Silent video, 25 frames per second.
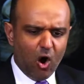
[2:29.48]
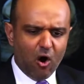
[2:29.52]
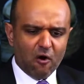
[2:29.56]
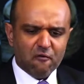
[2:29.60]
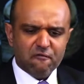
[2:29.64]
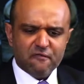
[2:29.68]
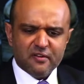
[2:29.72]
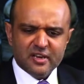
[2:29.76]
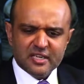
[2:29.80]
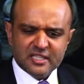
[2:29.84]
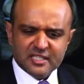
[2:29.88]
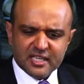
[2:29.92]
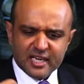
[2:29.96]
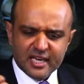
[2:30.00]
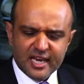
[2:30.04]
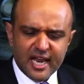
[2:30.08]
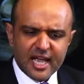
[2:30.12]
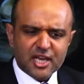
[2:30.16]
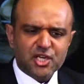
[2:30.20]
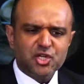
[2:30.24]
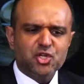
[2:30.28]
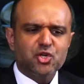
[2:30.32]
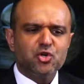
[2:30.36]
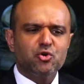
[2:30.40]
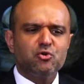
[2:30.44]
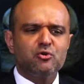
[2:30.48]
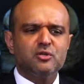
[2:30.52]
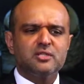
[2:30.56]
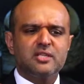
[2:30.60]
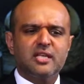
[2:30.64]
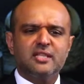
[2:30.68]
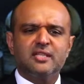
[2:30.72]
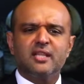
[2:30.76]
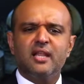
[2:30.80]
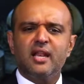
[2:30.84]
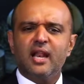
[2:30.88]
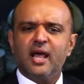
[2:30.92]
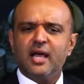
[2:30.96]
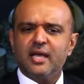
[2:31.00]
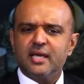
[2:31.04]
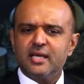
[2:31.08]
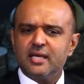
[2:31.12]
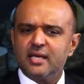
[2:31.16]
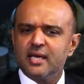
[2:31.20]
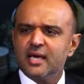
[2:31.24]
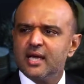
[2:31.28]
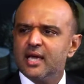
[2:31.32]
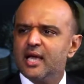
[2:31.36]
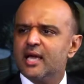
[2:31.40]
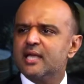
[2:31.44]
of intellectuals and the
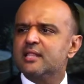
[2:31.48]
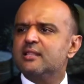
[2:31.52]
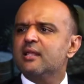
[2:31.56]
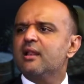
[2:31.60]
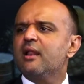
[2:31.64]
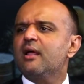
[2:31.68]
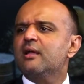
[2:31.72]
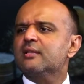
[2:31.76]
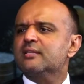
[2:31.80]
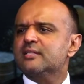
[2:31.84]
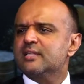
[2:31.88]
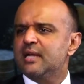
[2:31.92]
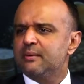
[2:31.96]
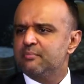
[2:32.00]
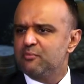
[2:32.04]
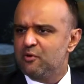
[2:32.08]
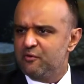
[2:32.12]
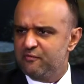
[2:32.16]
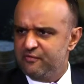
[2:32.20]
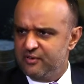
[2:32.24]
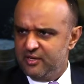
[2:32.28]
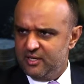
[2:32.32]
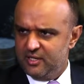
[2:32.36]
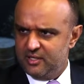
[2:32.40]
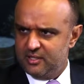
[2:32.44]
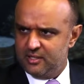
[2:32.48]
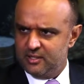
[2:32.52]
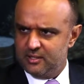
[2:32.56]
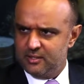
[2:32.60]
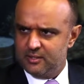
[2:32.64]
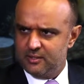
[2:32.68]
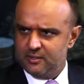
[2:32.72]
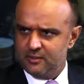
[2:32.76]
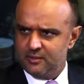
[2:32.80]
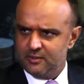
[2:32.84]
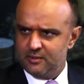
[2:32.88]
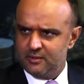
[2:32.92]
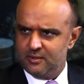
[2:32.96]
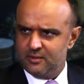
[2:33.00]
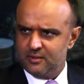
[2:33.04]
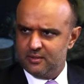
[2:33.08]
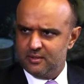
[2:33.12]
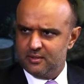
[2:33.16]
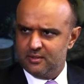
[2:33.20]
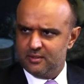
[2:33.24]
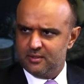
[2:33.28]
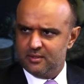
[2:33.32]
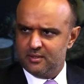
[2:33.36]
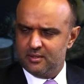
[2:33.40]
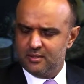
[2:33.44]
like in the last number of years?
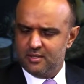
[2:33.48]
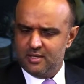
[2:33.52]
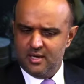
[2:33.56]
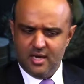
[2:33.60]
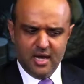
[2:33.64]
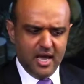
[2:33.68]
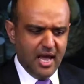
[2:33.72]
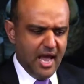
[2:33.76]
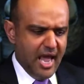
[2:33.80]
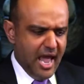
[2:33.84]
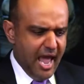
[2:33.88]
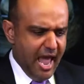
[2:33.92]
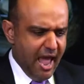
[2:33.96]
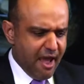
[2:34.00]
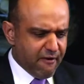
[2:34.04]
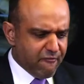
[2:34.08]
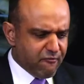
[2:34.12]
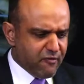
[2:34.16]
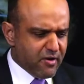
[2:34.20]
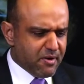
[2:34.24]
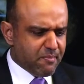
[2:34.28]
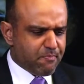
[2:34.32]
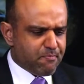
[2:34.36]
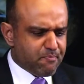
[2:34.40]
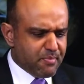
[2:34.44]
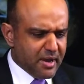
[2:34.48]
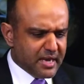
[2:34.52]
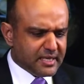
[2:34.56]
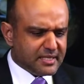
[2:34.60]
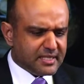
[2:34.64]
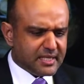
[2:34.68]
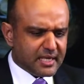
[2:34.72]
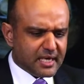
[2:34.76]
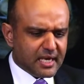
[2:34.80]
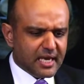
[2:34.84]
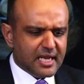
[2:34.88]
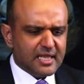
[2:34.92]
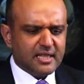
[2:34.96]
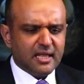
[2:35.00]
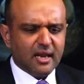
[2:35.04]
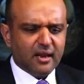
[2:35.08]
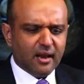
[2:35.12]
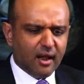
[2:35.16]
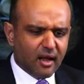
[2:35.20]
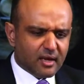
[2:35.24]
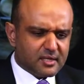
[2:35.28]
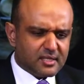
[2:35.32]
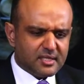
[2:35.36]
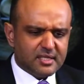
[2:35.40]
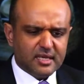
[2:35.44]
Have we basically in the
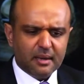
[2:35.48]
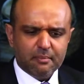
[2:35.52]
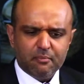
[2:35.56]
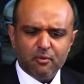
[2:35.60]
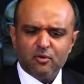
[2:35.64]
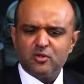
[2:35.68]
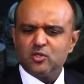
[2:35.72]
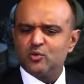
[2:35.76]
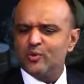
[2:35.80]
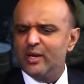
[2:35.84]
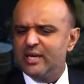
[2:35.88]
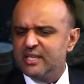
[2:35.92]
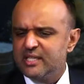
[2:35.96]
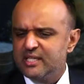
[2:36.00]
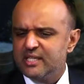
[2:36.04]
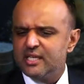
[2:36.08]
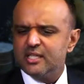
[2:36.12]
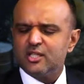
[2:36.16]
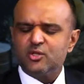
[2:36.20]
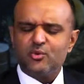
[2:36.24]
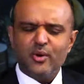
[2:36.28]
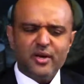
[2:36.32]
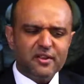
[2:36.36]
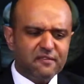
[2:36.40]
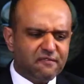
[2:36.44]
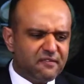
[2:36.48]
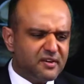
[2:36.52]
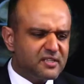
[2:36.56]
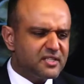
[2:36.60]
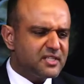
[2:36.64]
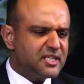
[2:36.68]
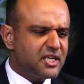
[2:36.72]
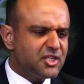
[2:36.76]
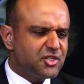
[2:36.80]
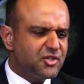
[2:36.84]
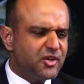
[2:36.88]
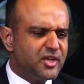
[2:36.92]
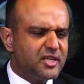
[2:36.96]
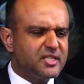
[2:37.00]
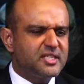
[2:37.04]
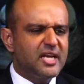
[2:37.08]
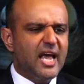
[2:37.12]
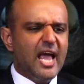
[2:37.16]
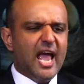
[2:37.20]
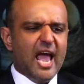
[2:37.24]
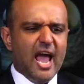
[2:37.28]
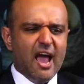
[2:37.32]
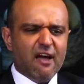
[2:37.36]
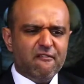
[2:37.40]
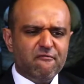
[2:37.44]
last number of 20th, 21st centuries,
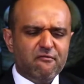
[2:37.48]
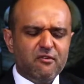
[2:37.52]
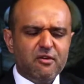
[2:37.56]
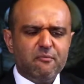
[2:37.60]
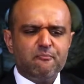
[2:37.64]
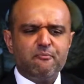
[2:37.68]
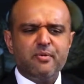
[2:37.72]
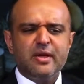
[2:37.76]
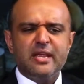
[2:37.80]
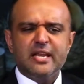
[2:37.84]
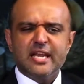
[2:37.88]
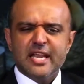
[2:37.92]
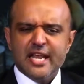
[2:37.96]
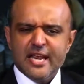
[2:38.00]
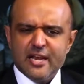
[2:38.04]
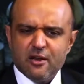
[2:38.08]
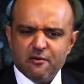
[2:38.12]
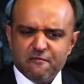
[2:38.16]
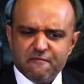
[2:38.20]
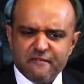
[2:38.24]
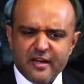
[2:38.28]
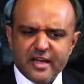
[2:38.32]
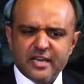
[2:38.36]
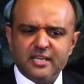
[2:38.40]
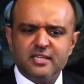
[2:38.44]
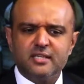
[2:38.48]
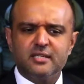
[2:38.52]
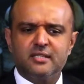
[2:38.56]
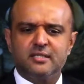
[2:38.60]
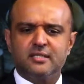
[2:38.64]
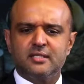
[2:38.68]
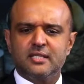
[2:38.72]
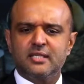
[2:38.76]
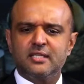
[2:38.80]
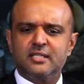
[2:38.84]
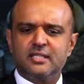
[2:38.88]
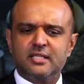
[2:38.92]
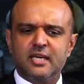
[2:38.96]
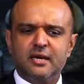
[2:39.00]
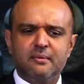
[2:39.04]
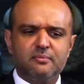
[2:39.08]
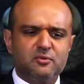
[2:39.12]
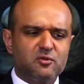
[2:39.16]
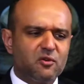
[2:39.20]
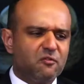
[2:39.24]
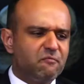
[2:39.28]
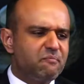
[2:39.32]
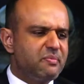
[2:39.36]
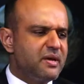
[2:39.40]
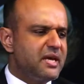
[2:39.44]
have we been innovators in terms
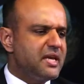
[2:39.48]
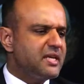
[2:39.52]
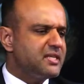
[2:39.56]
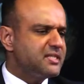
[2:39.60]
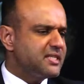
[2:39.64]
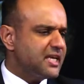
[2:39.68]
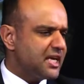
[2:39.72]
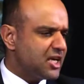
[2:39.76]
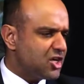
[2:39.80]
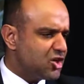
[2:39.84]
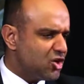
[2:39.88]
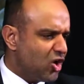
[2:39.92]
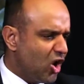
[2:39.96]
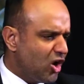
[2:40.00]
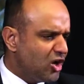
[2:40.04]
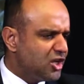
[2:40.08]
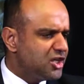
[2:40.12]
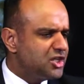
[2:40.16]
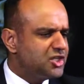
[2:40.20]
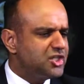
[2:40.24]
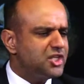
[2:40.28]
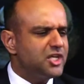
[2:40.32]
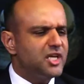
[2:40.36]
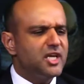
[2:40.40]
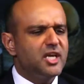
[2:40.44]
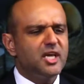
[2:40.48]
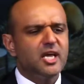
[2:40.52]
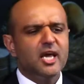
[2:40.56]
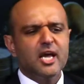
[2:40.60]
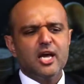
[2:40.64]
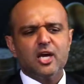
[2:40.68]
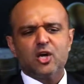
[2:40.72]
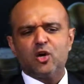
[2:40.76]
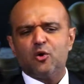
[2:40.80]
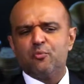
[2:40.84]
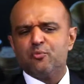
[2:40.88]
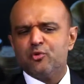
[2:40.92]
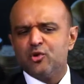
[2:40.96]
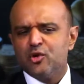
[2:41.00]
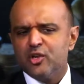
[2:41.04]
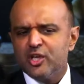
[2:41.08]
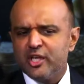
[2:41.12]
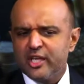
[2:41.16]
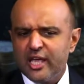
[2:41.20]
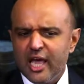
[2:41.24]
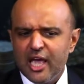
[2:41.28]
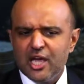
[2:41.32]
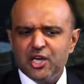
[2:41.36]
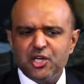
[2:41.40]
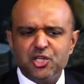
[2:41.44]
of be it technology,
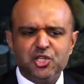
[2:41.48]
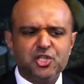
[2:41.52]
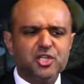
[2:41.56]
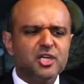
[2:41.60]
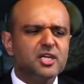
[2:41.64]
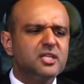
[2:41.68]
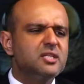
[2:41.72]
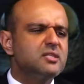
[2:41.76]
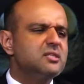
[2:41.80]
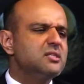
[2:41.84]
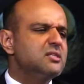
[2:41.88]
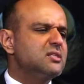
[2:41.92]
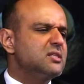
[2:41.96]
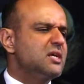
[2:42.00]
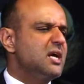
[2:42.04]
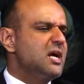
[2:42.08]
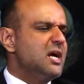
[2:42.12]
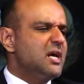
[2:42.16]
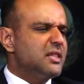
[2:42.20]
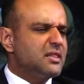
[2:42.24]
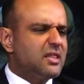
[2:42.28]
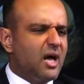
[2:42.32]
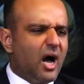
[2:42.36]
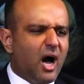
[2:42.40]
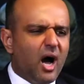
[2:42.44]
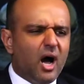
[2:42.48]
communications, the